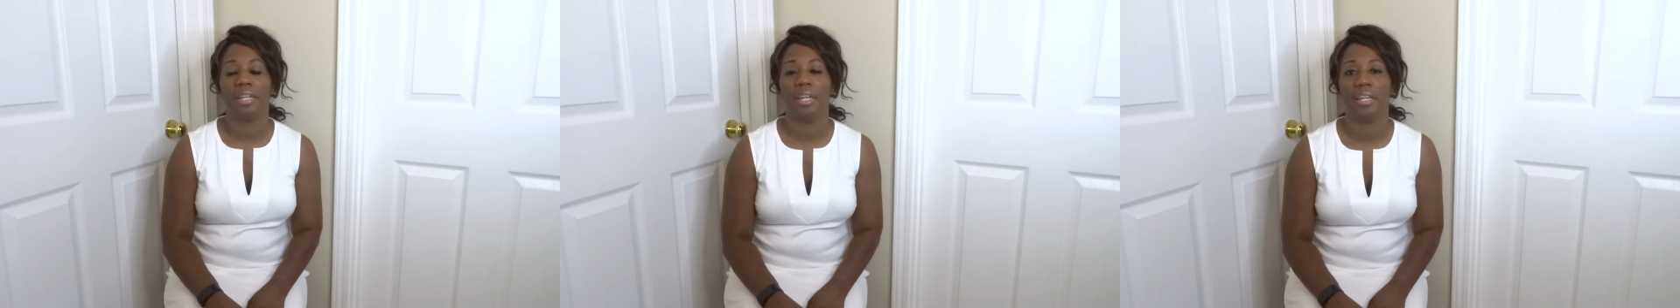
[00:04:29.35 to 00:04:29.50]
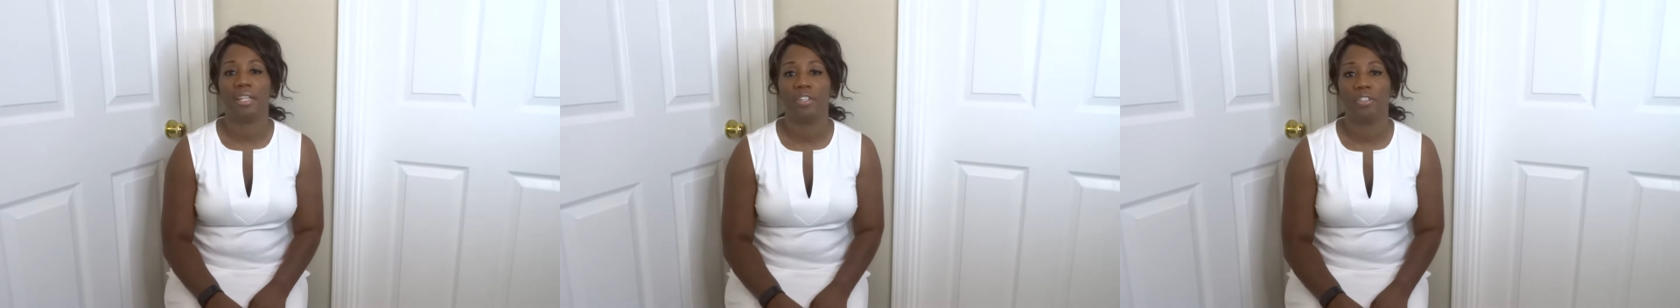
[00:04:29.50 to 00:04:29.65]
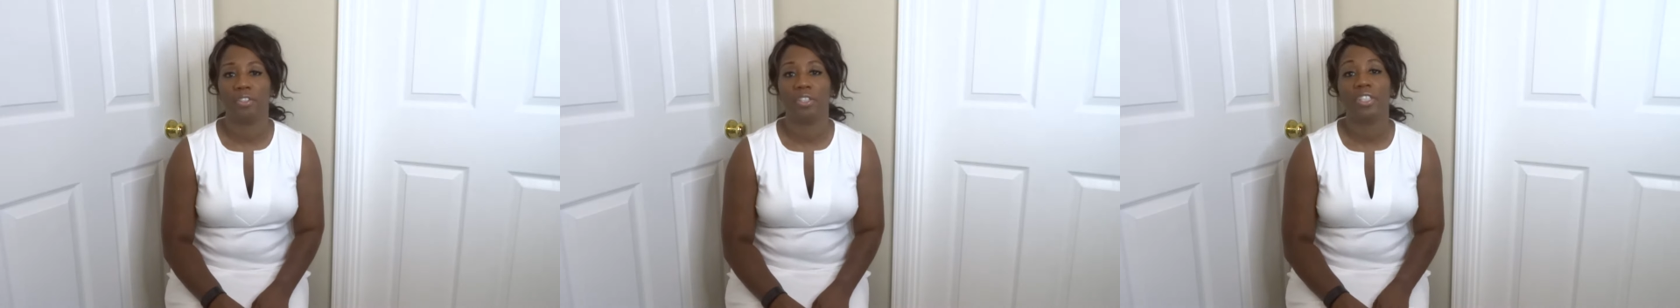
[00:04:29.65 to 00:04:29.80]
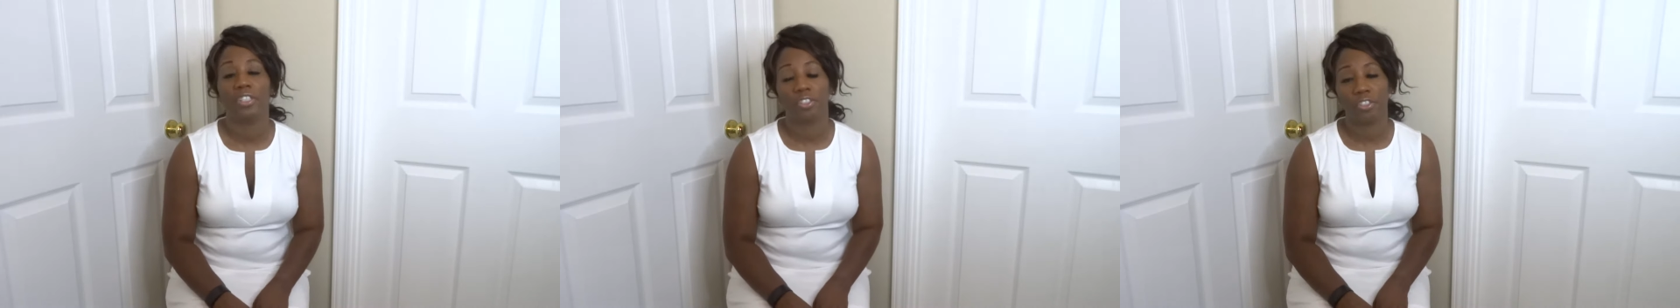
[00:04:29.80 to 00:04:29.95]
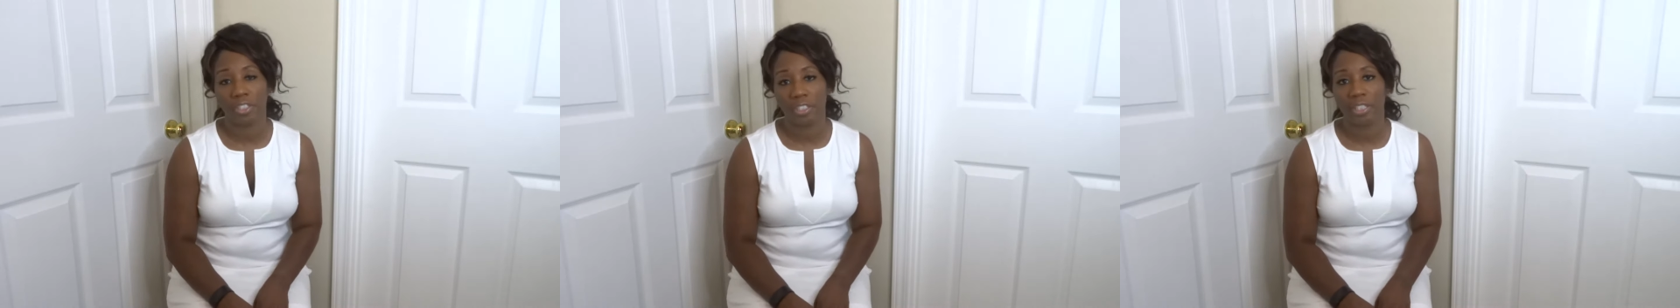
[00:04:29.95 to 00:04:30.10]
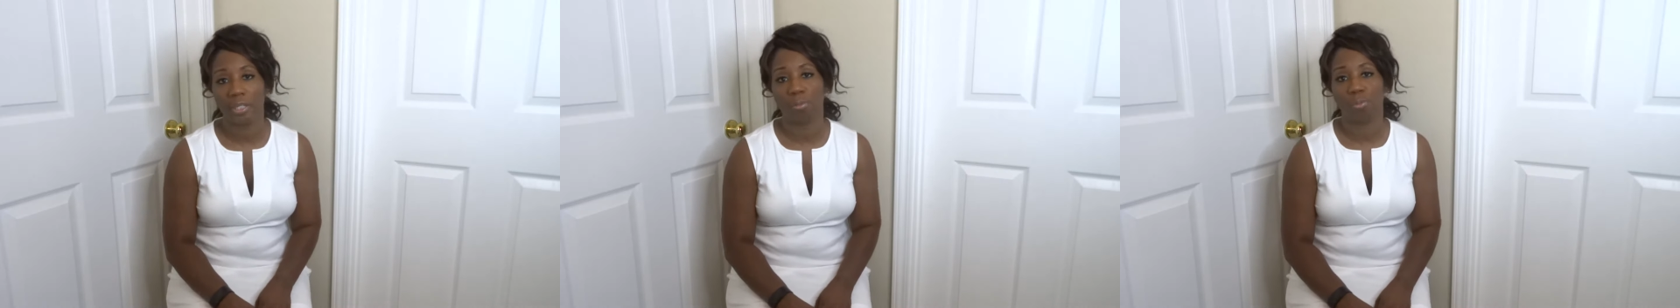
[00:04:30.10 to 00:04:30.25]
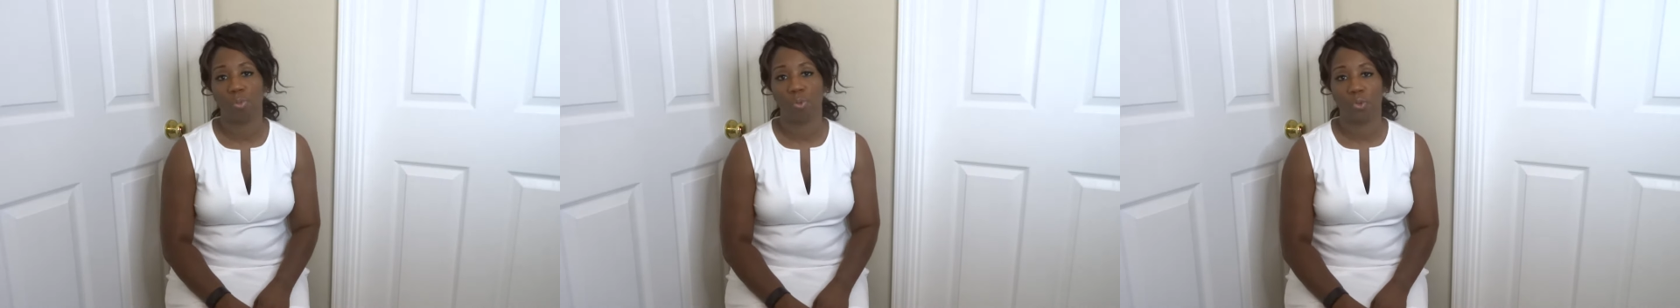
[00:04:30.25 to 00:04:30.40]
and you'll
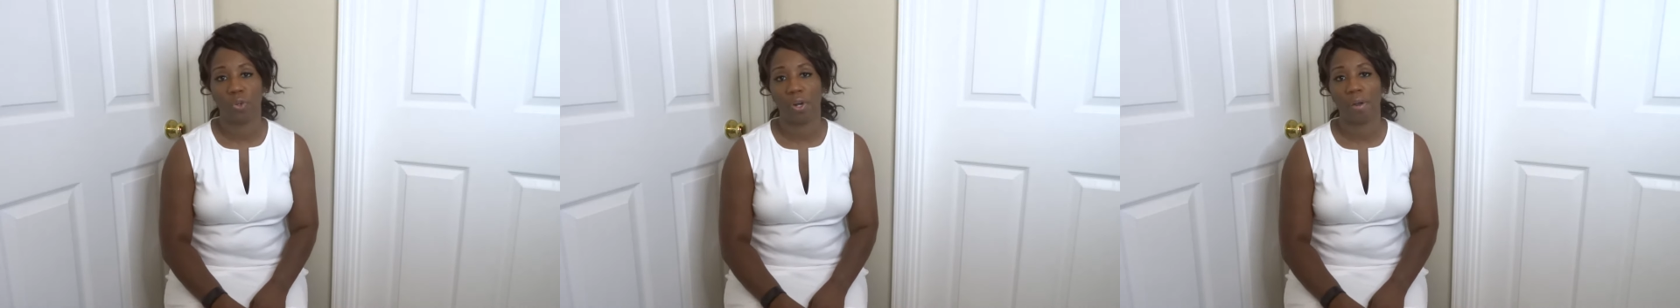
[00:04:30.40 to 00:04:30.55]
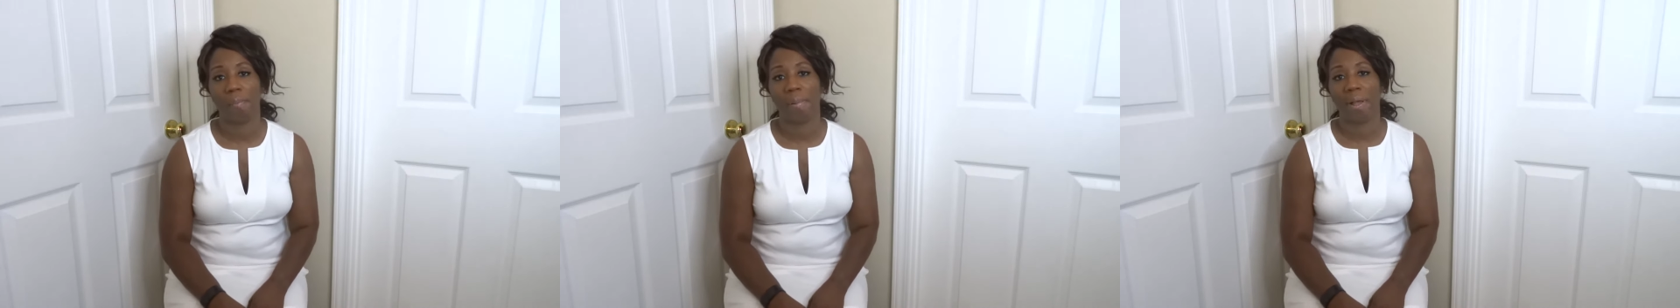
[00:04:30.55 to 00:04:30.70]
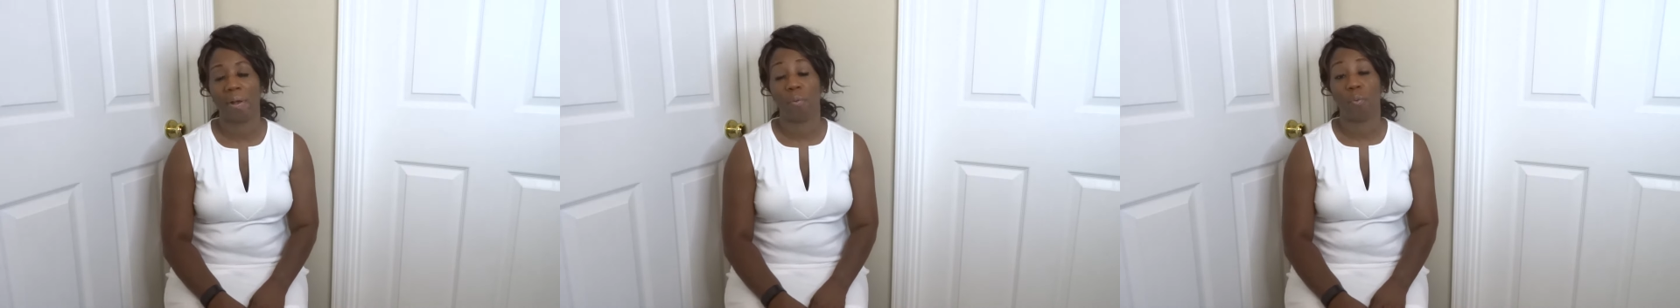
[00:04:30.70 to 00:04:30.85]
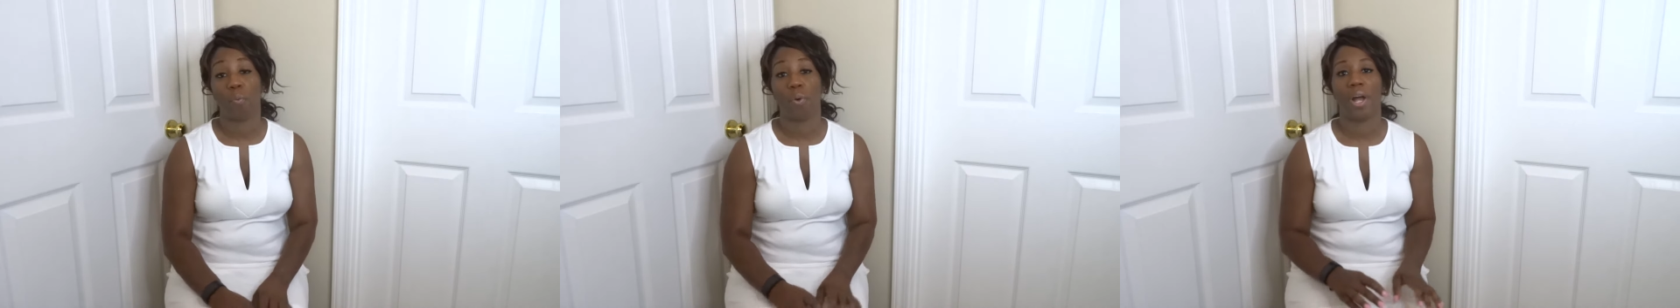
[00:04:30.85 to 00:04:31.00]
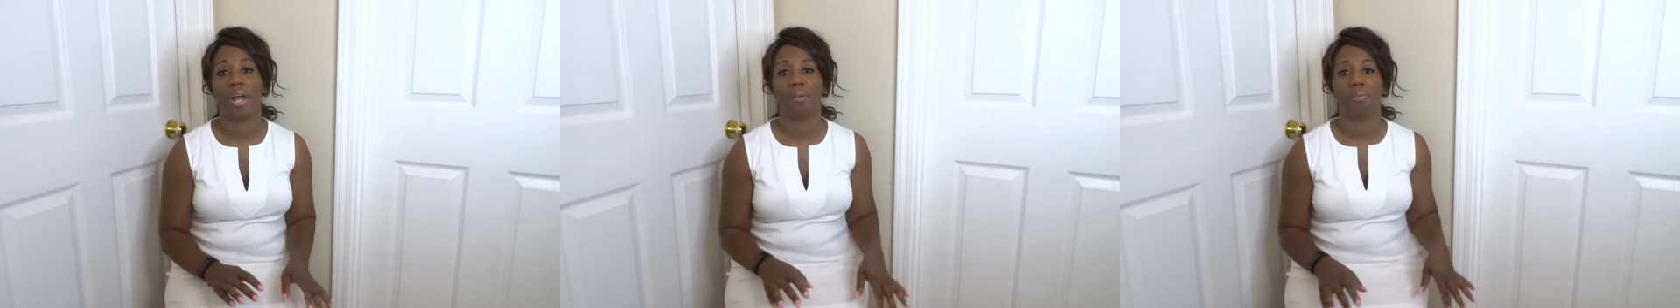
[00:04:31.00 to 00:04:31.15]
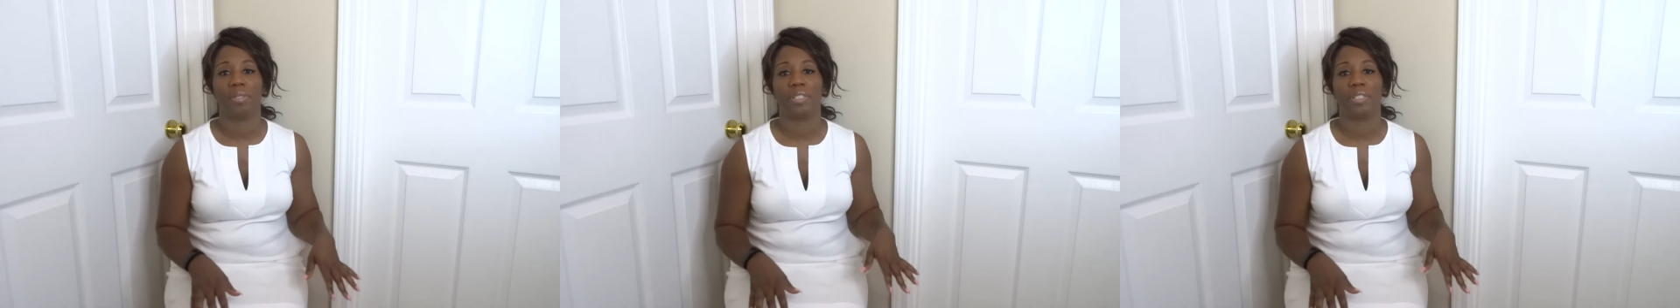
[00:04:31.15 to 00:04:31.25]
understand more about why